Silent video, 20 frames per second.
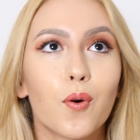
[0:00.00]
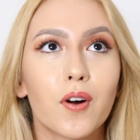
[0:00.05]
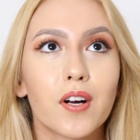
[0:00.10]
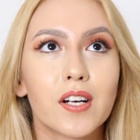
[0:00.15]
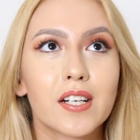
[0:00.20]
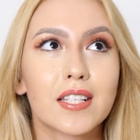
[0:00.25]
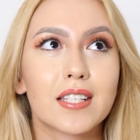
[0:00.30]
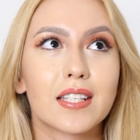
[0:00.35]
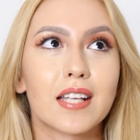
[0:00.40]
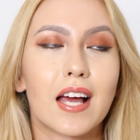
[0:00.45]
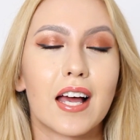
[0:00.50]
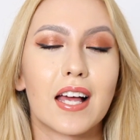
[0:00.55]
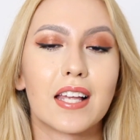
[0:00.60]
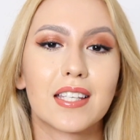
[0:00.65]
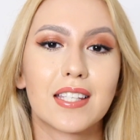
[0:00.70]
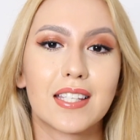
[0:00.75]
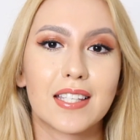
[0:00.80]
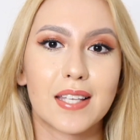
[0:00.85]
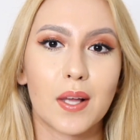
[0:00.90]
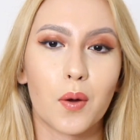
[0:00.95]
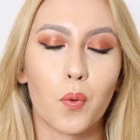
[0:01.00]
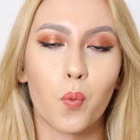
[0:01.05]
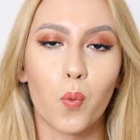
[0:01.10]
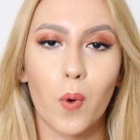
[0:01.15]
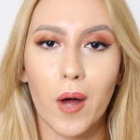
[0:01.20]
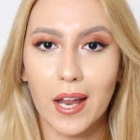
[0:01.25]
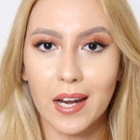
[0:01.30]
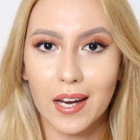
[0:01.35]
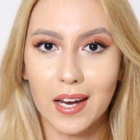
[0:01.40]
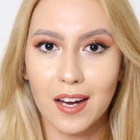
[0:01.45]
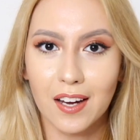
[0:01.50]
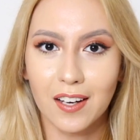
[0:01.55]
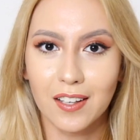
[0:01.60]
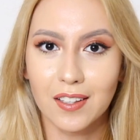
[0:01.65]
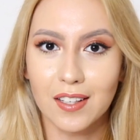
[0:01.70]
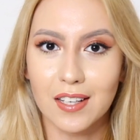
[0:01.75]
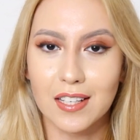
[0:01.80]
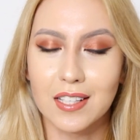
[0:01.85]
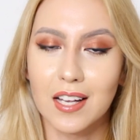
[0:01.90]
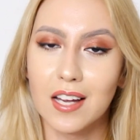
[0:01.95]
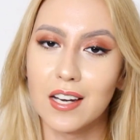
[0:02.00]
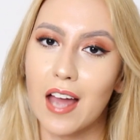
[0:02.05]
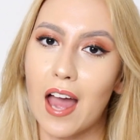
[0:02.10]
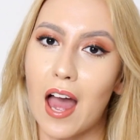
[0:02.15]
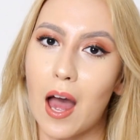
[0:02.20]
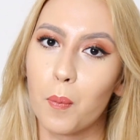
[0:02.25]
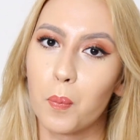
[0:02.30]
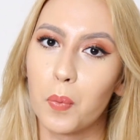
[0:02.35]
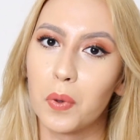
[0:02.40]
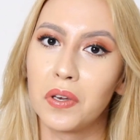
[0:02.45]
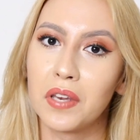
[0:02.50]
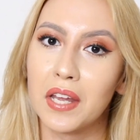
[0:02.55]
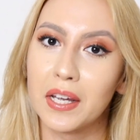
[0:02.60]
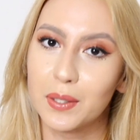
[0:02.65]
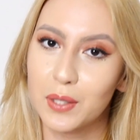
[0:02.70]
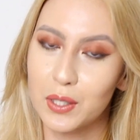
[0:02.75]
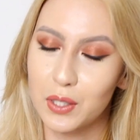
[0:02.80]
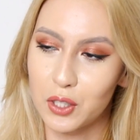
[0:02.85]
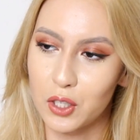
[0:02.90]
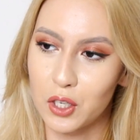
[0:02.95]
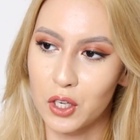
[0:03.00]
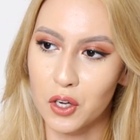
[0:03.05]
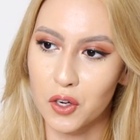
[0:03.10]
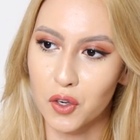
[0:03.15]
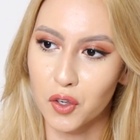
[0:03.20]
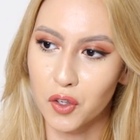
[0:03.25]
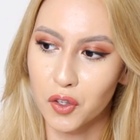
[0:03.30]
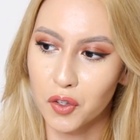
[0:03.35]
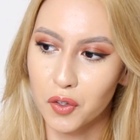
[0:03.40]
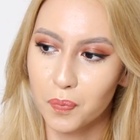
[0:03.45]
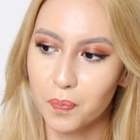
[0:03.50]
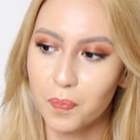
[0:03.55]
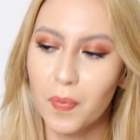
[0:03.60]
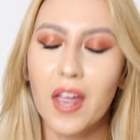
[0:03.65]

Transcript: course as wedding is gonna happen next year